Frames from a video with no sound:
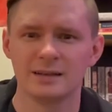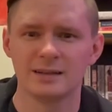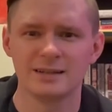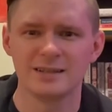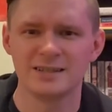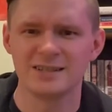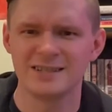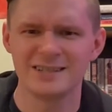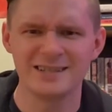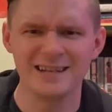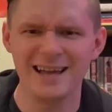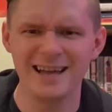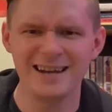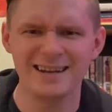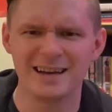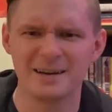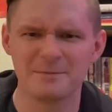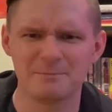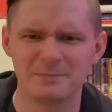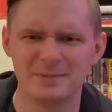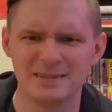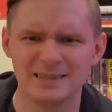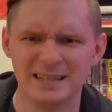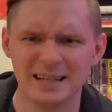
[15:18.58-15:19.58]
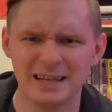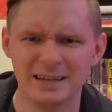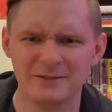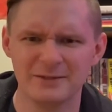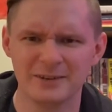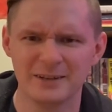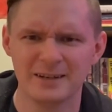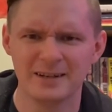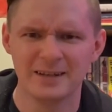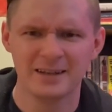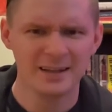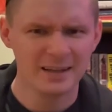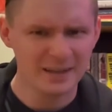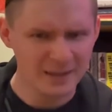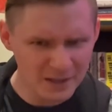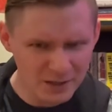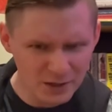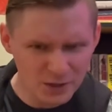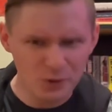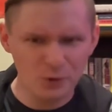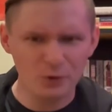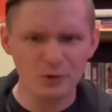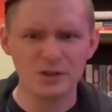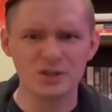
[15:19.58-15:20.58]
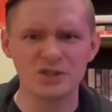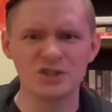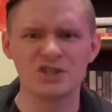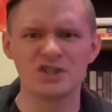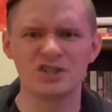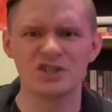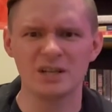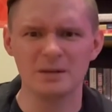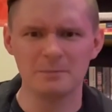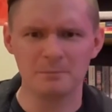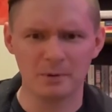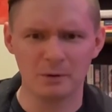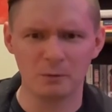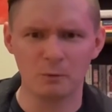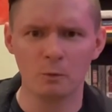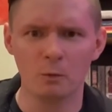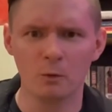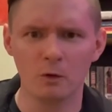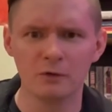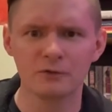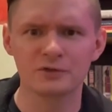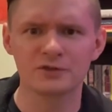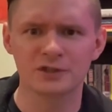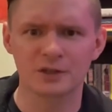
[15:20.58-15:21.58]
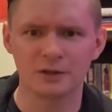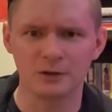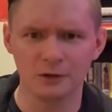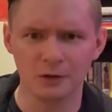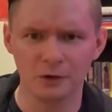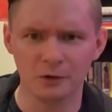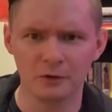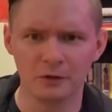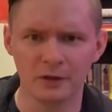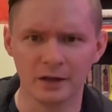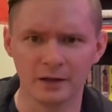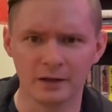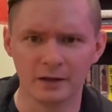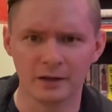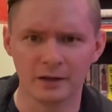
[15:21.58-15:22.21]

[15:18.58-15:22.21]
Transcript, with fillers: Shut up, David. You're a sheep in wolf's clothing.